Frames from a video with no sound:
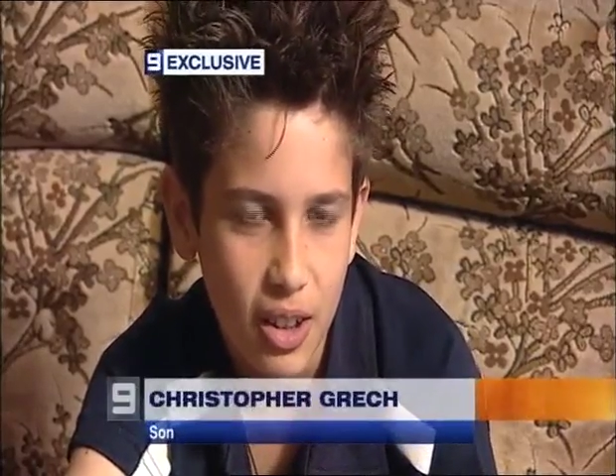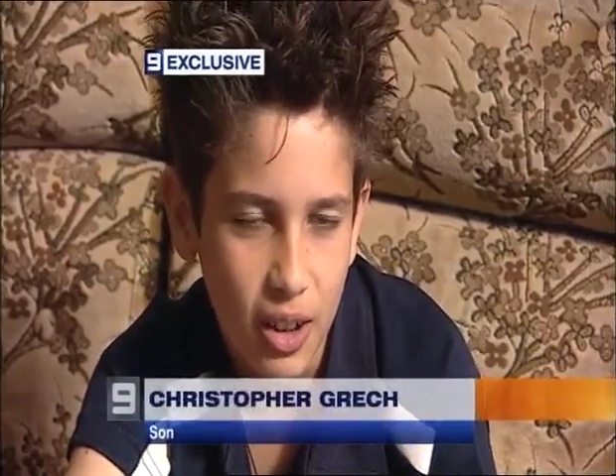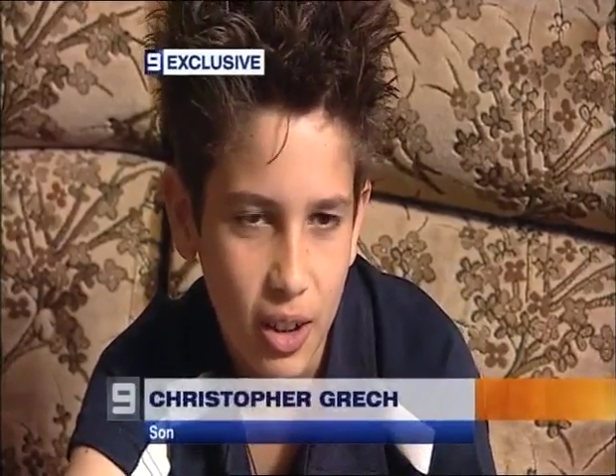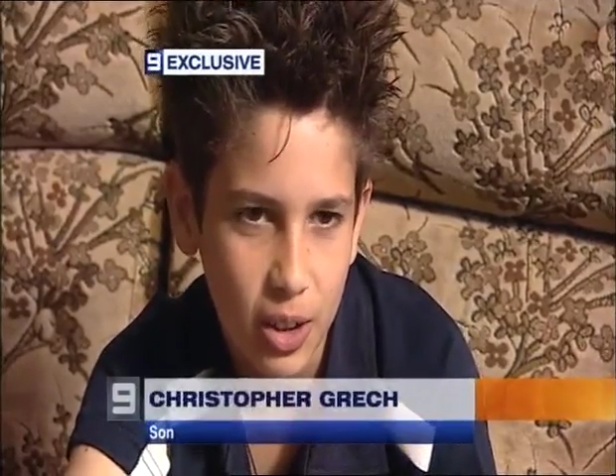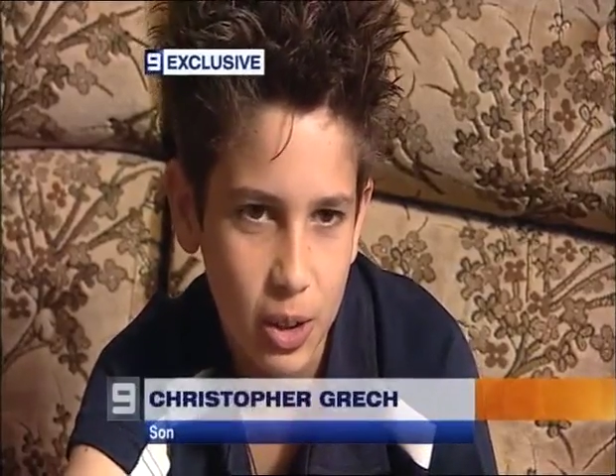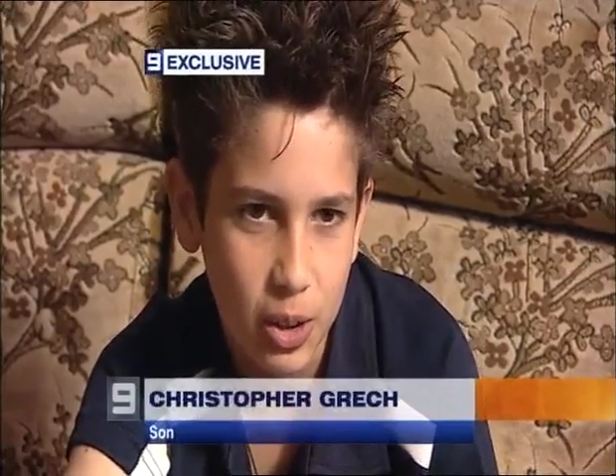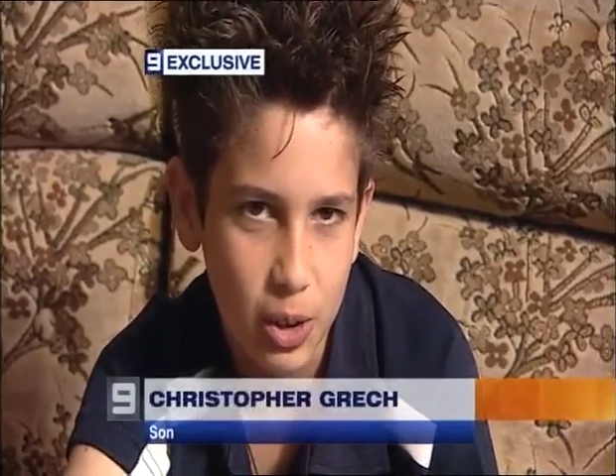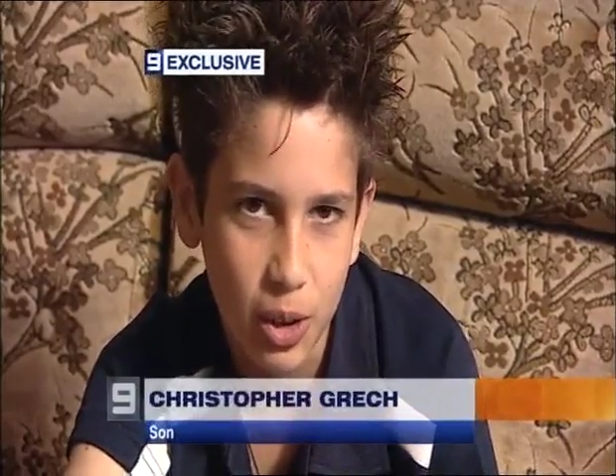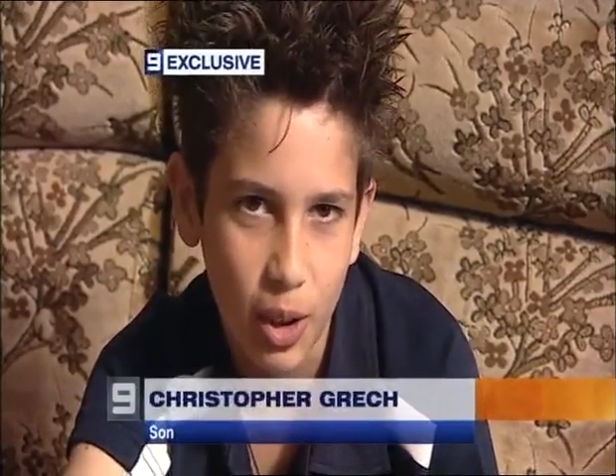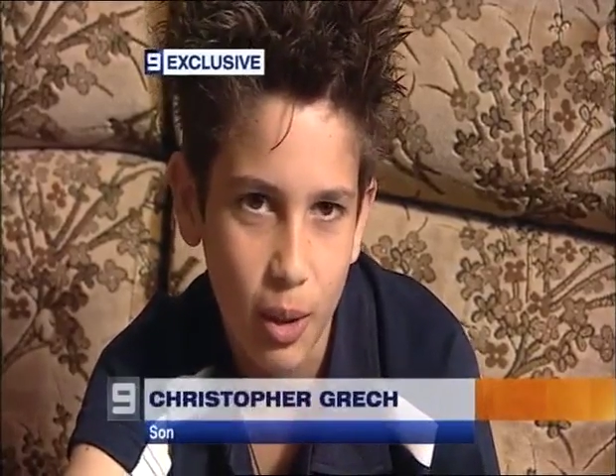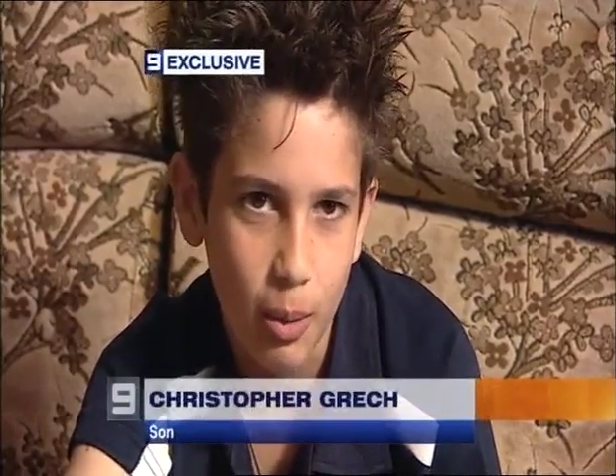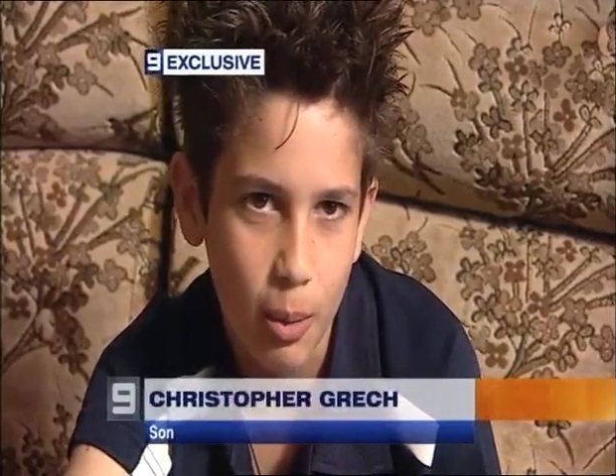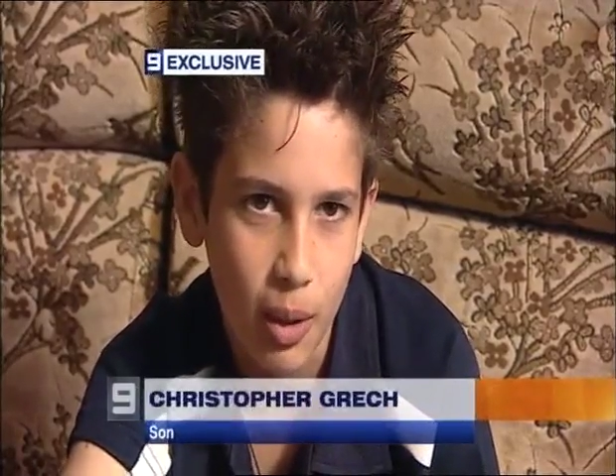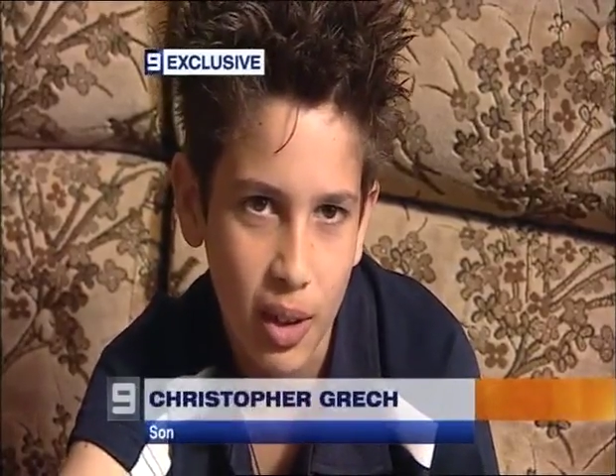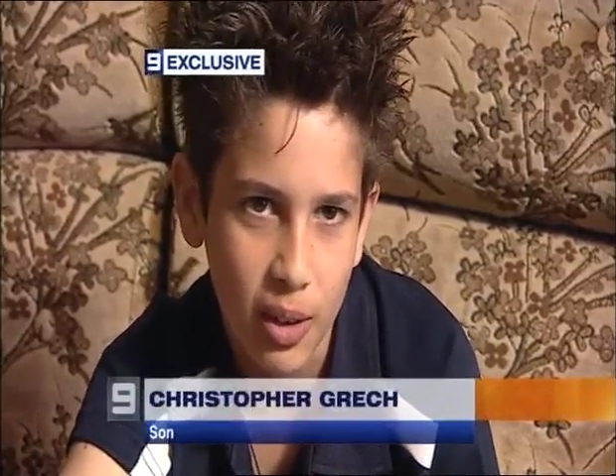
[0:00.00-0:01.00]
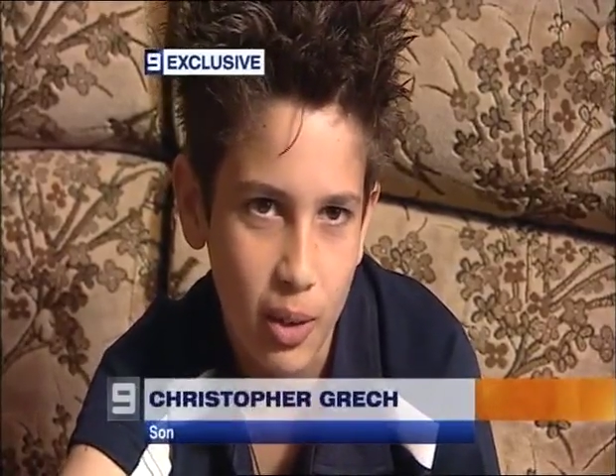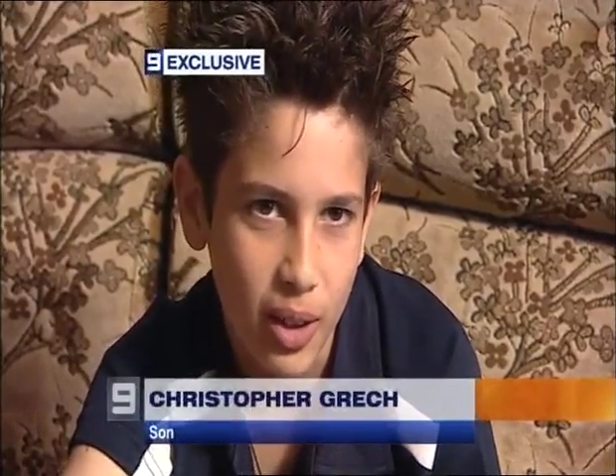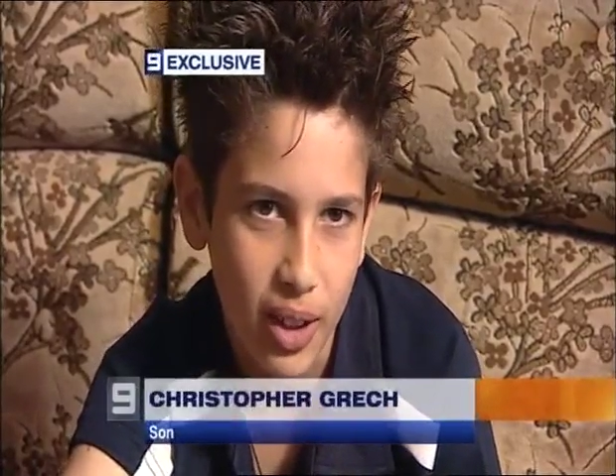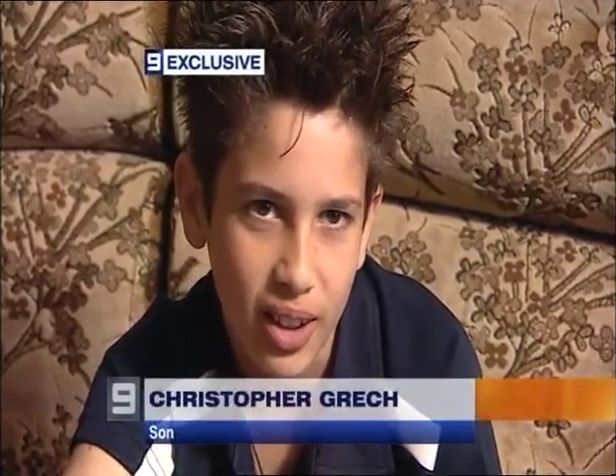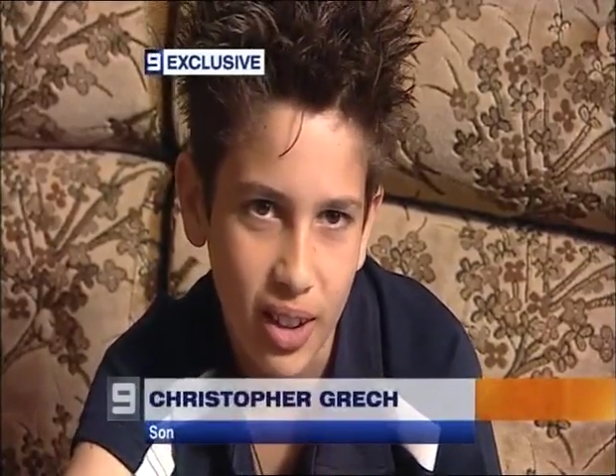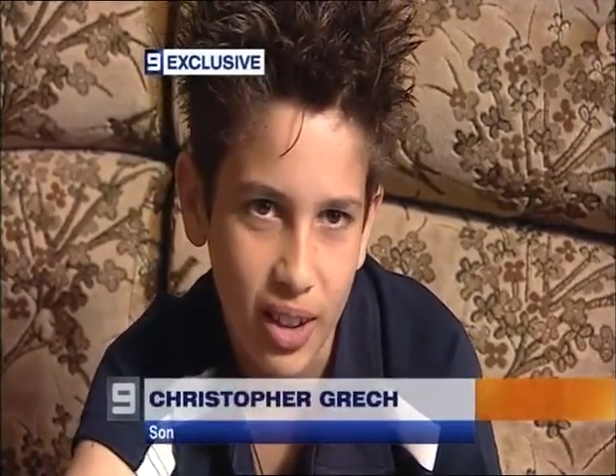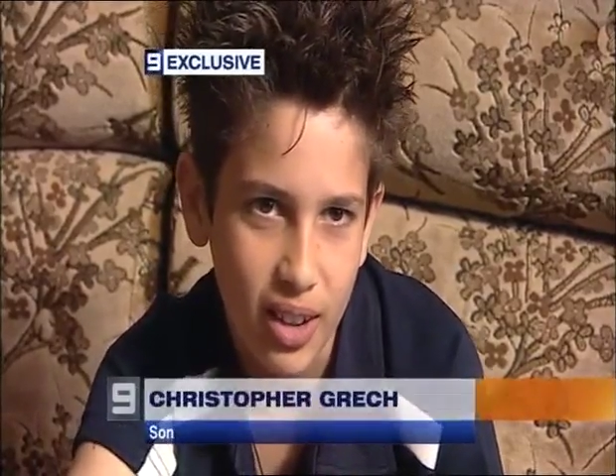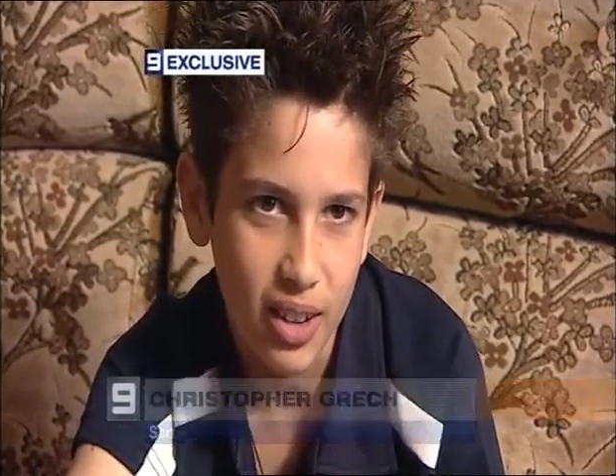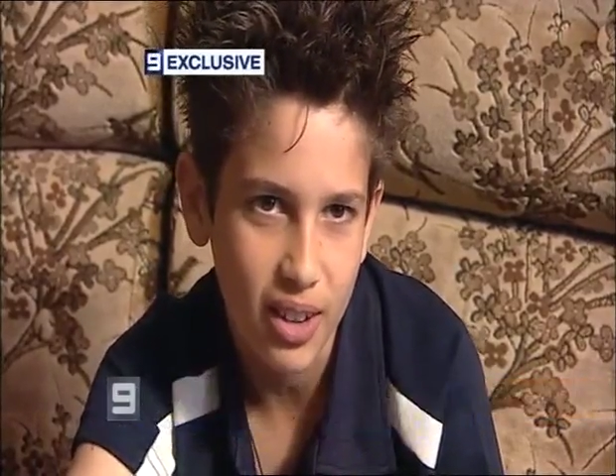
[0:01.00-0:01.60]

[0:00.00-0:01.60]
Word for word: I was like wondering